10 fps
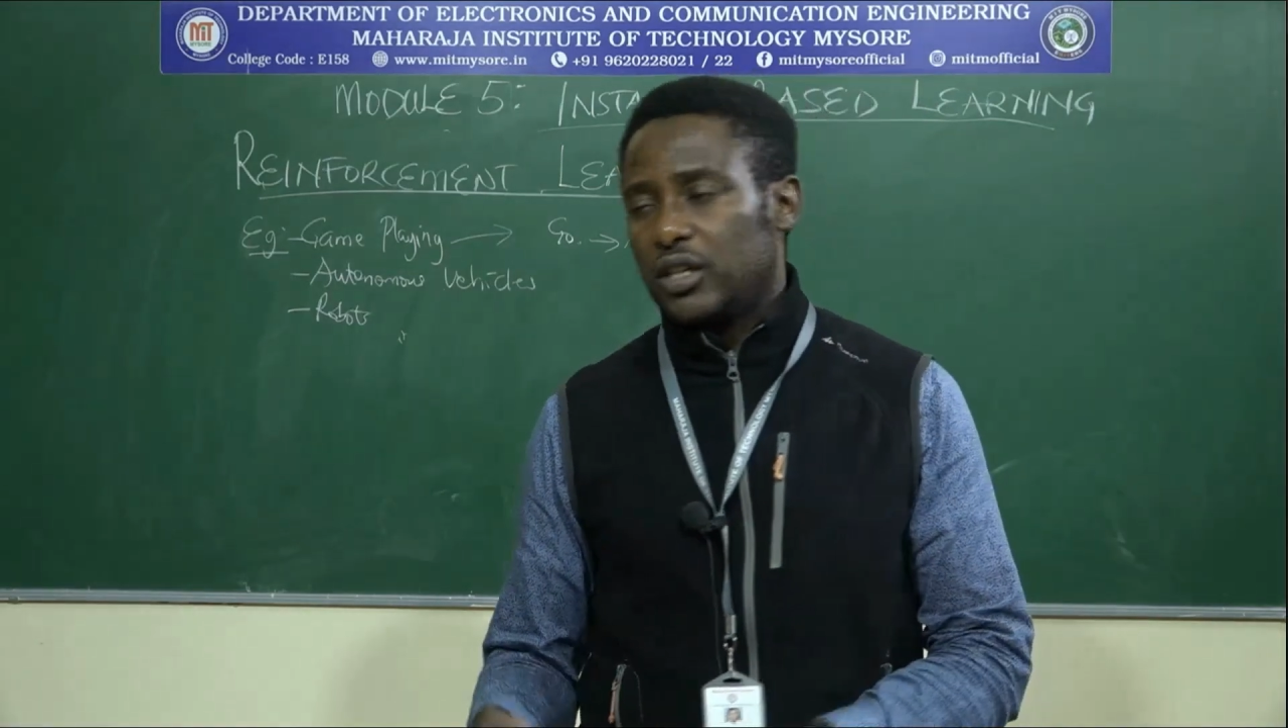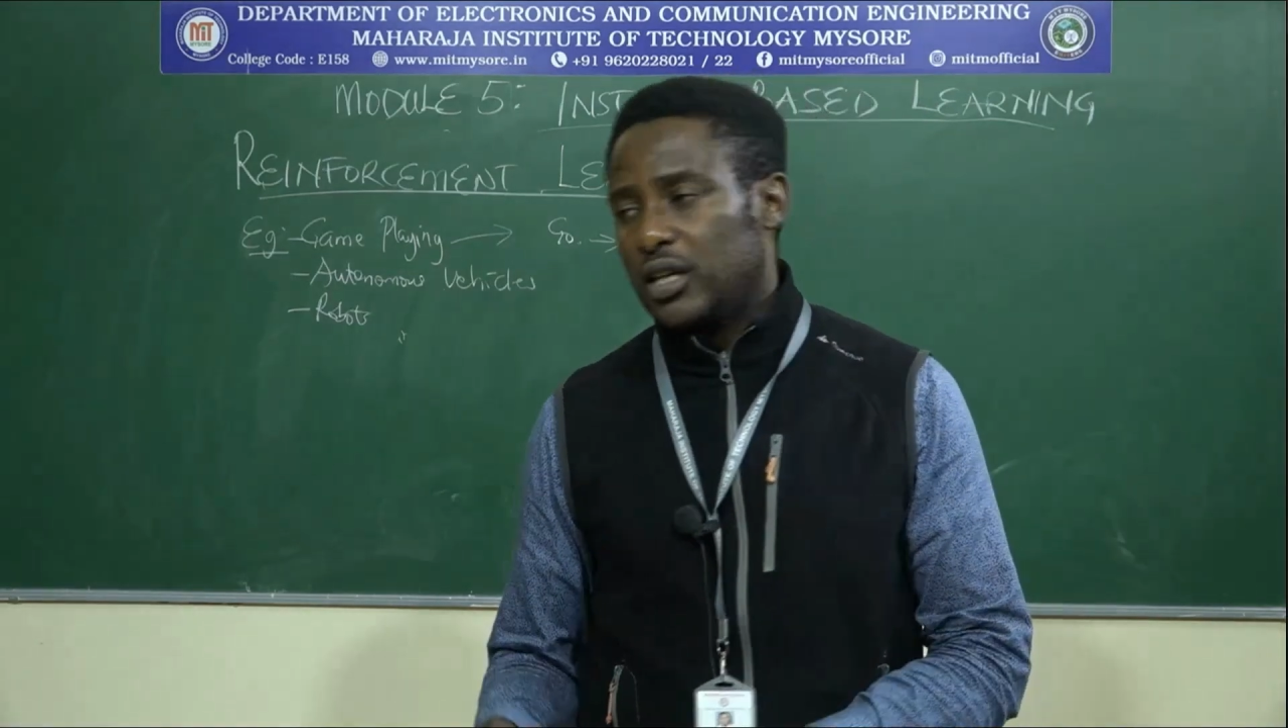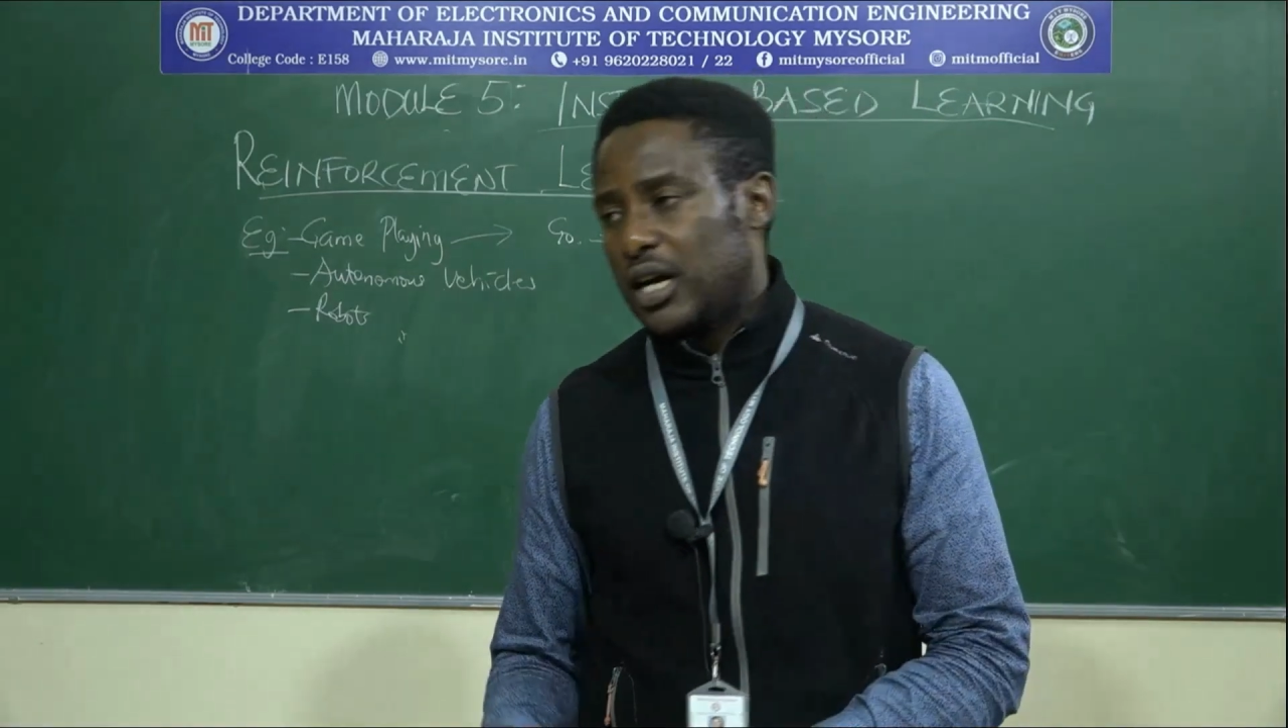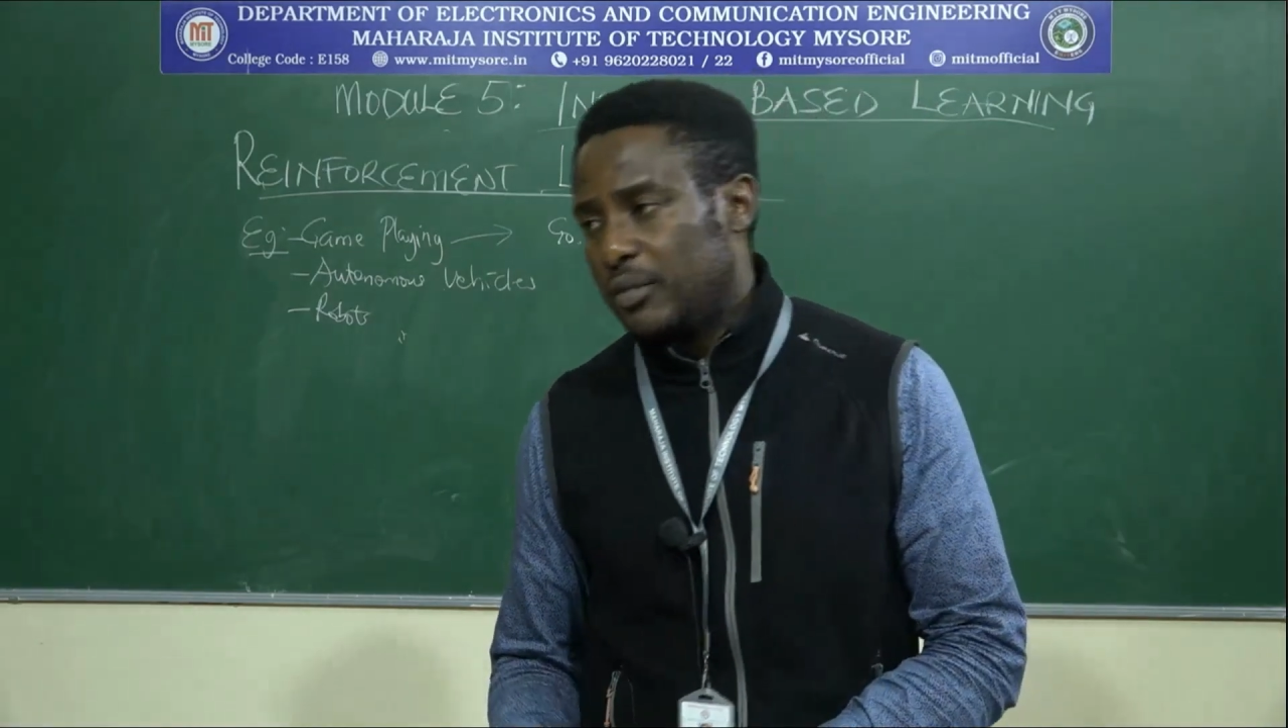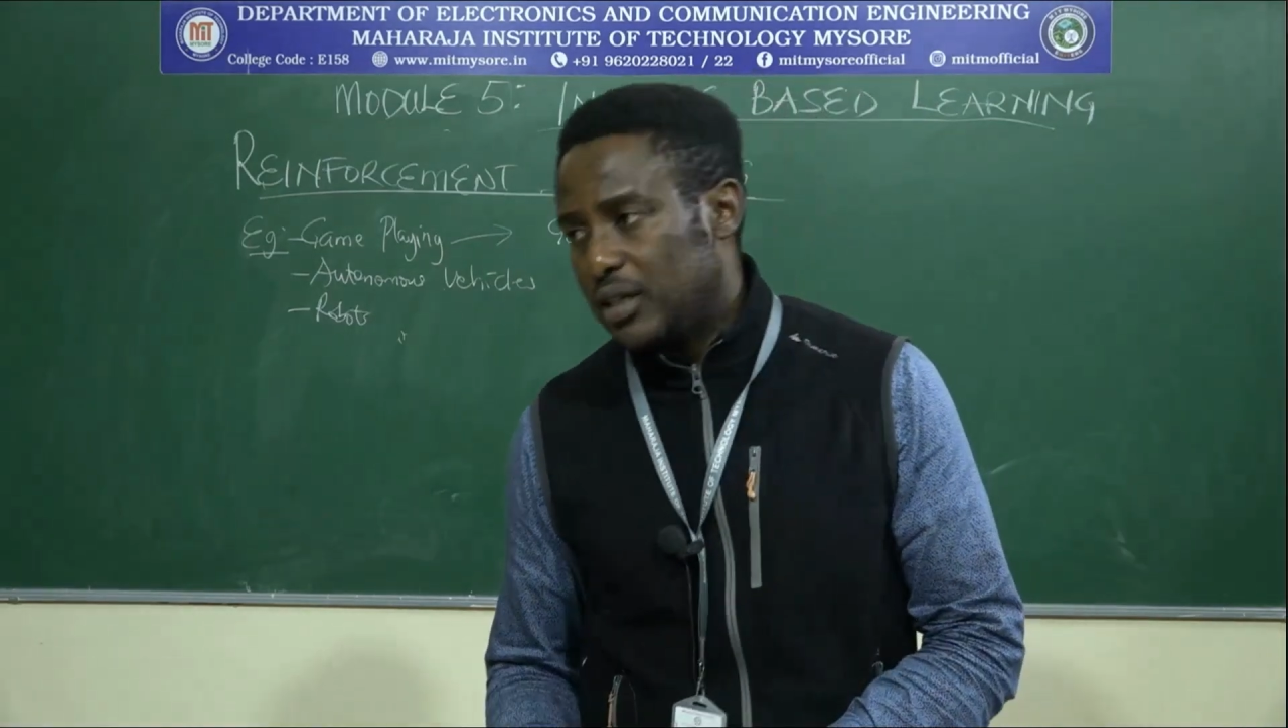
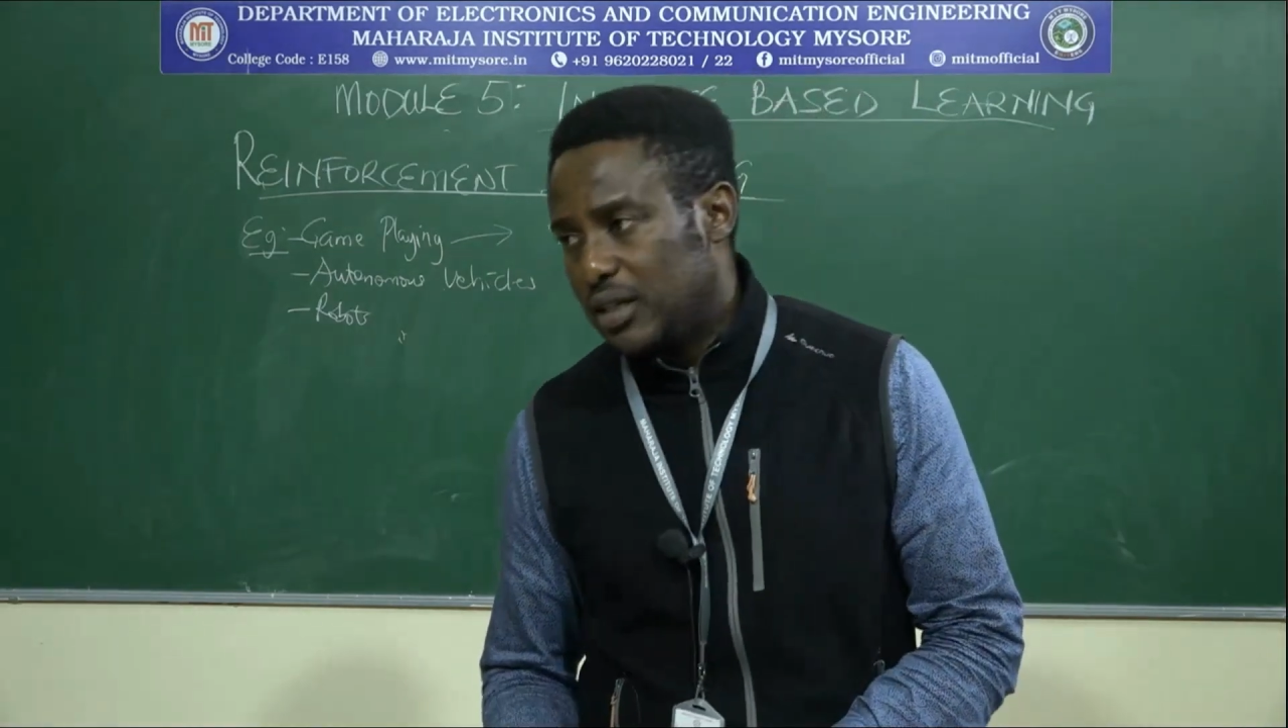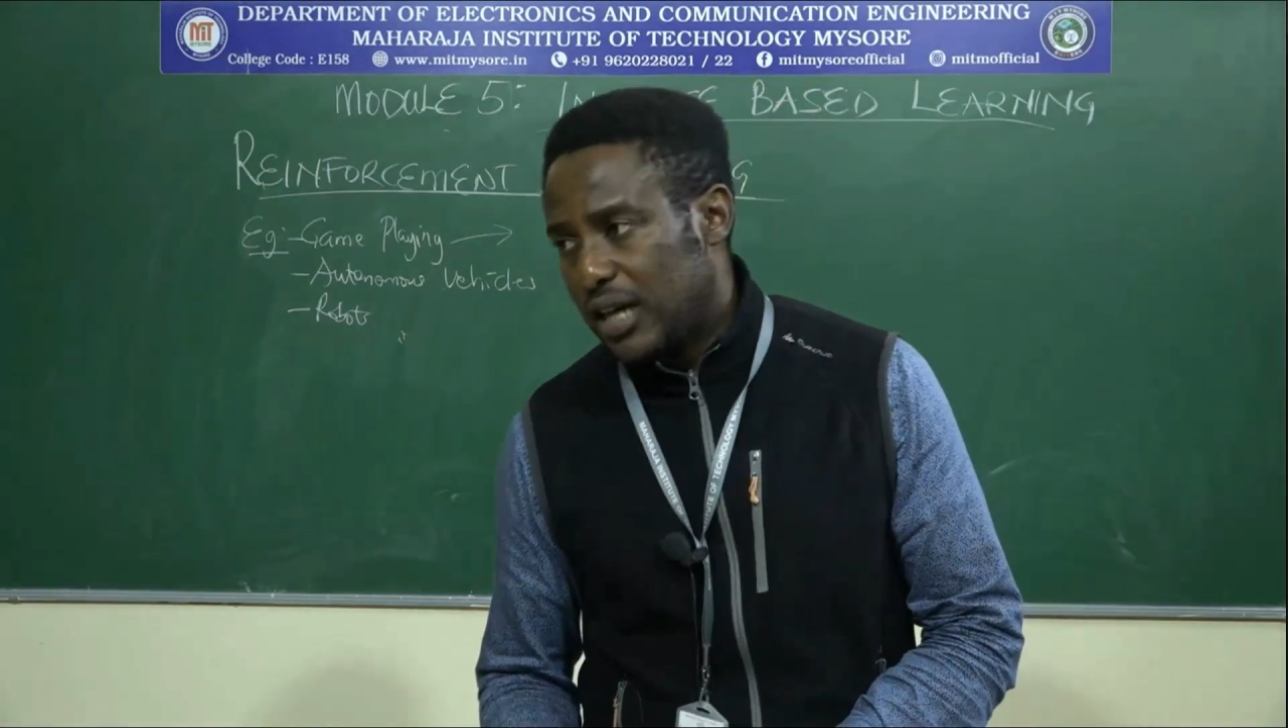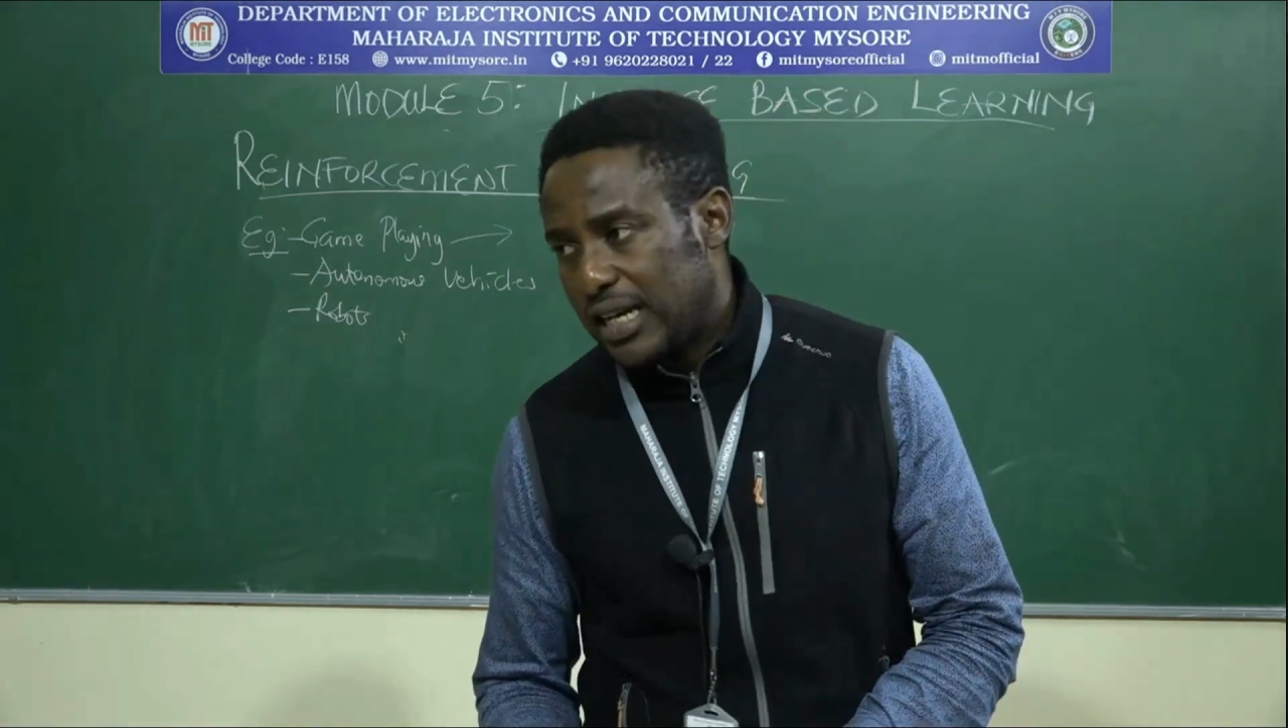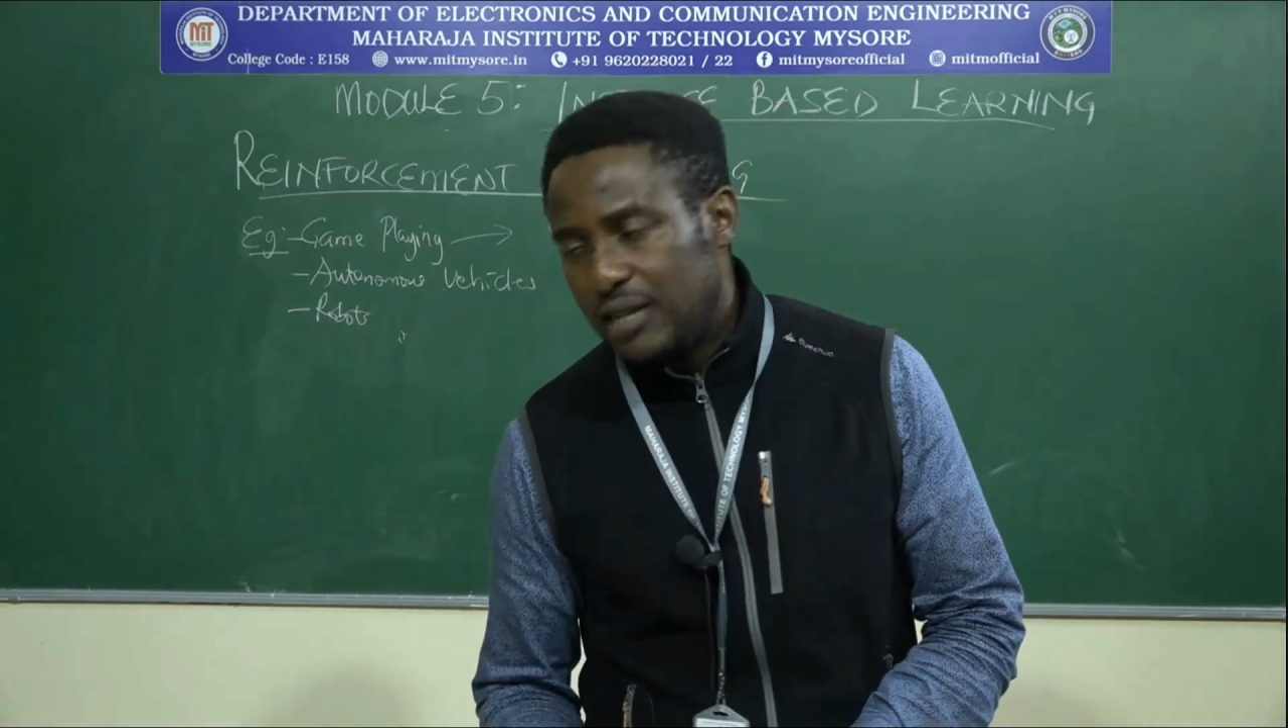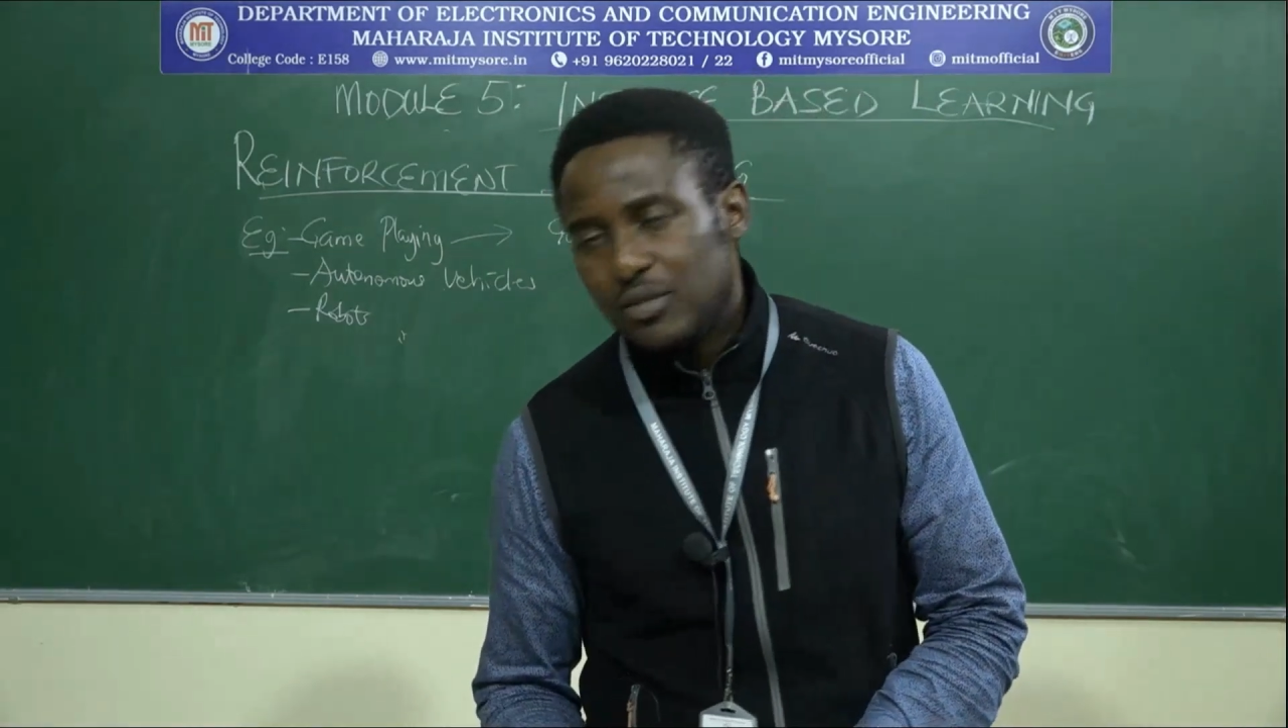an